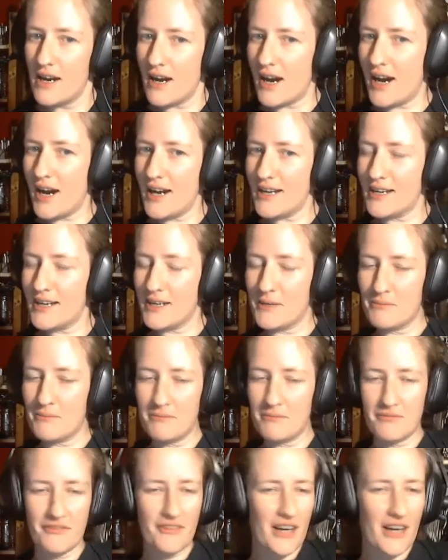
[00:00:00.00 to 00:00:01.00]
I
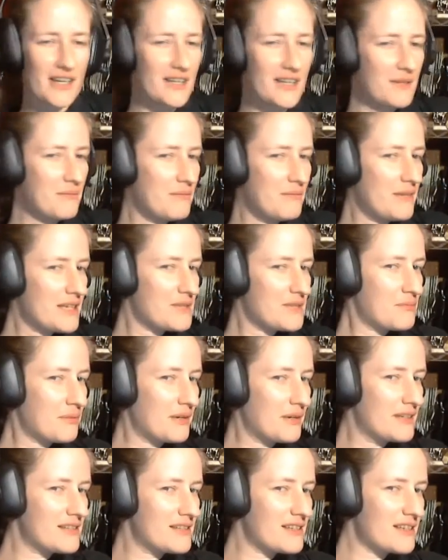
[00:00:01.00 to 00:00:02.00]
am fucking Miss
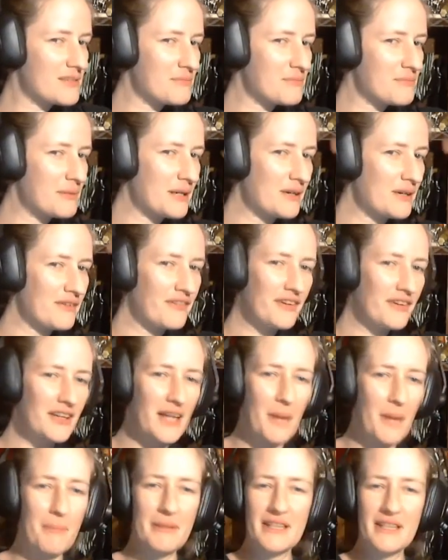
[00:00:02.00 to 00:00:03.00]
Princess Beautiful
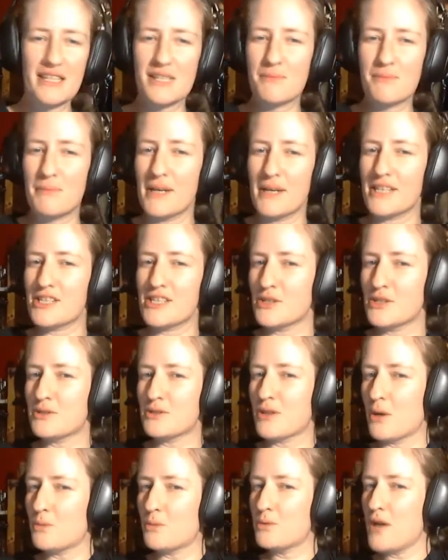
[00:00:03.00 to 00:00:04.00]
up in this bitch you
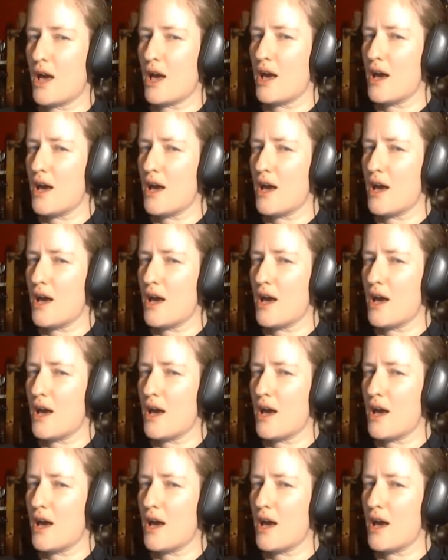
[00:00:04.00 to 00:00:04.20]
don't know.